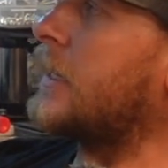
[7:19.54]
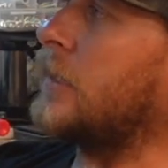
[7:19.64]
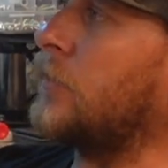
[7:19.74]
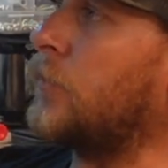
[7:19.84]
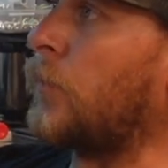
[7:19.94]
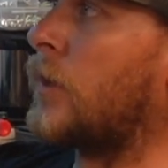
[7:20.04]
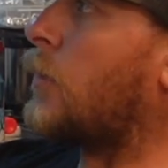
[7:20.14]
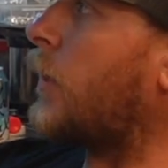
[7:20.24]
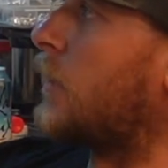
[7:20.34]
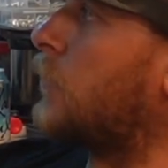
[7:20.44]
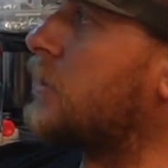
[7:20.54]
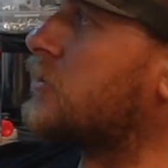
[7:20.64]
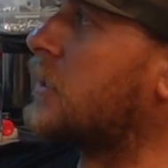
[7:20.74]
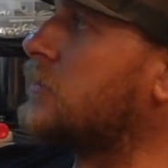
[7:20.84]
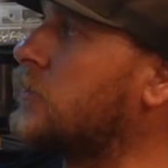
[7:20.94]
it in 308
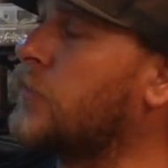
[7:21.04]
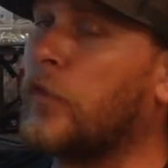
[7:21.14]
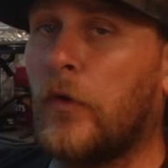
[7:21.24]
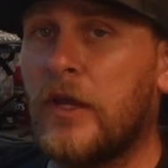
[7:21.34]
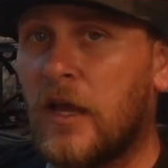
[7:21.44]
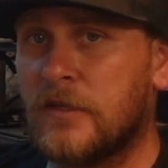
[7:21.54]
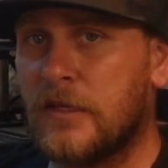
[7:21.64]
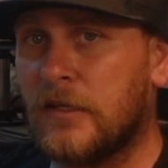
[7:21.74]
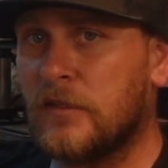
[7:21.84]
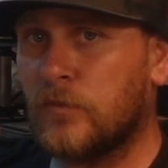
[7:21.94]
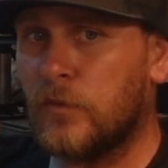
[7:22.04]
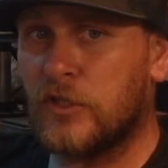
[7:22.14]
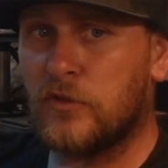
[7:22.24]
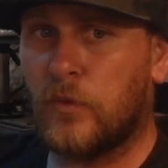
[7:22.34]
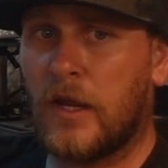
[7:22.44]
Winchester, 30-06,
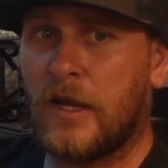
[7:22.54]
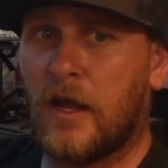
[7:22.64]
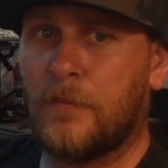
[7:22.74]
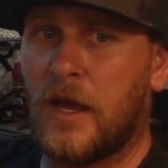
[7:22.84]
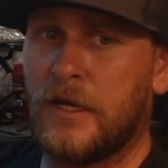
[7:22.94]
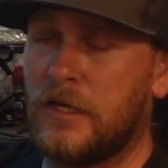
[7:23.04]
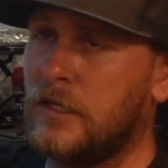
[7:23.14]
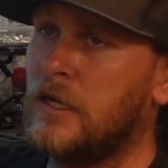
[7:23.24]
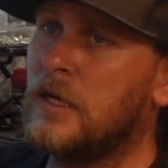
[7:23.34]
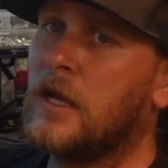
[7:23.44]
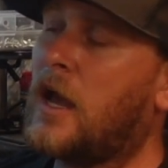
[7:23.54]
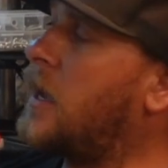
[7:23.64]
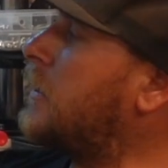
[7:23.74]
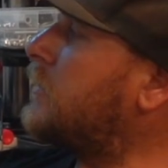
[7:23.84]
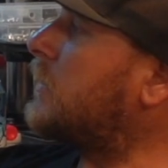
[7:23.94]
which is what I got mine in.
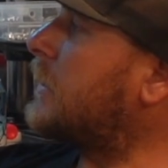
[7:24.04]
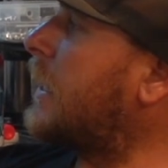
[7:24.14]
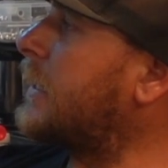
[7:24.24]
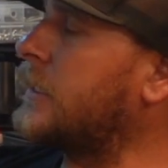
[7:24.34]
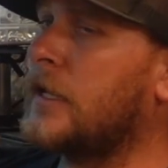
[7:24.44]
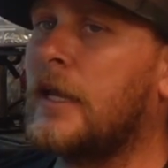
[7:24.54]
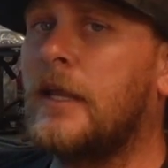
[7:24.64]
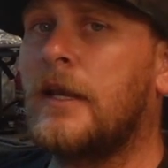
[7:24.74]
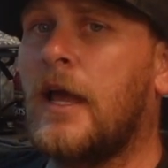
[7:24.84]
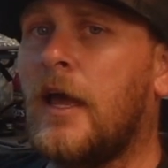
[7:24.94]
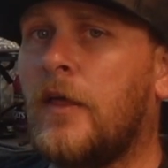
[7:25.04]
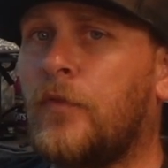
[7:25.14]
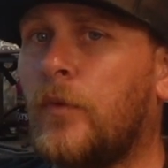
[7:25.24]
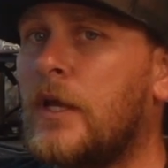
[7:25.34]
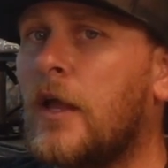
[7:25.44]
You could get it in
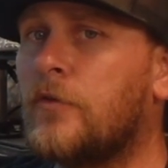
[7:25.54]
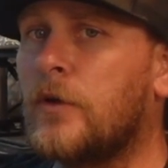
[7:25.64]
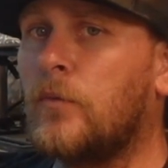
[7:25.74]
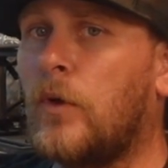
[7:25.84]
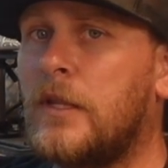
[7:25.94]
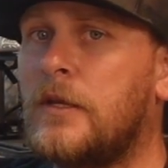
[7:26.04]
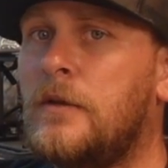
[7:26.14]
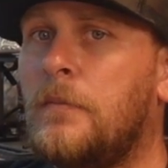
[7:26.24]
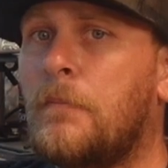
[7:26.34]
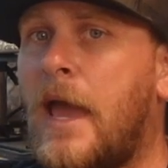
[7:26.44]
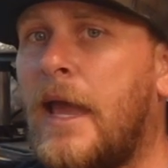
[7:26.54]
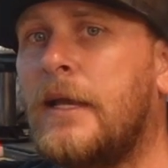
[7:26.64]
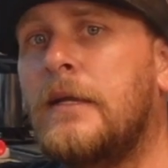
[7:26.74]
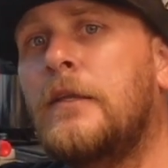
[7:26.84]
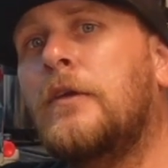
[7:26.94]
300 Win
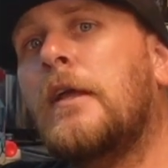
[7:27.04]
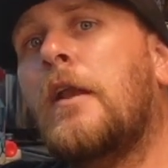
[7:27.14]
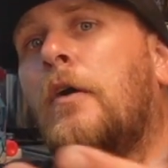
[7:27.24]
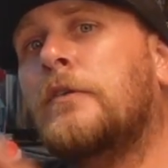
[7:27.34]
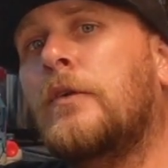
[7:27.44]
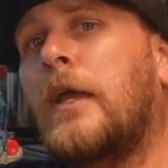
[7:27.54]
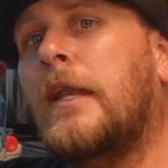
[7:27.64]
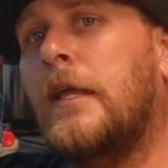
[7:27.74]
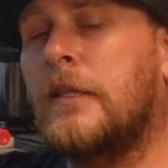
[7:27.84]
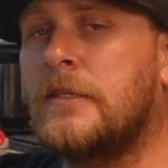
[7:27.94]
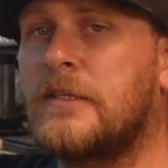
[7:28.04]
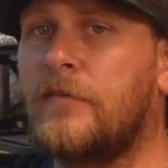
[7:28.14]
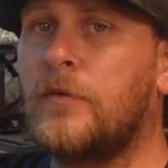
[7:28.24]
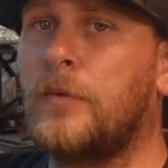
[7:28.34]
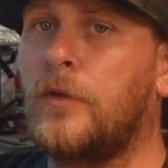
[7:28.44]
Mag. You could also get it in
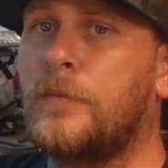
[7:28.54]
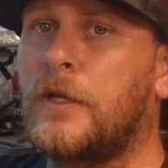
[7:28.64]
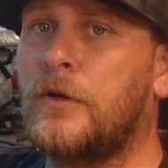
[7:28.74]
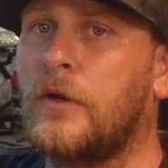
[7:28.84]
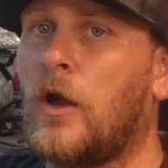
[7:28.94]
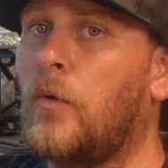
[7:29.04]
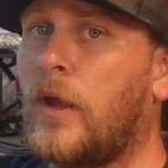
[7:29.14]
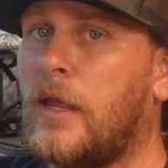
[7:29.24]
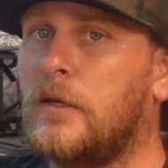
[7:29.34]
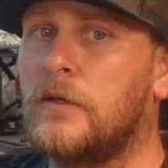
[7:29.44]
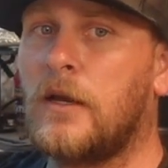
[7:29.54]
7mm 08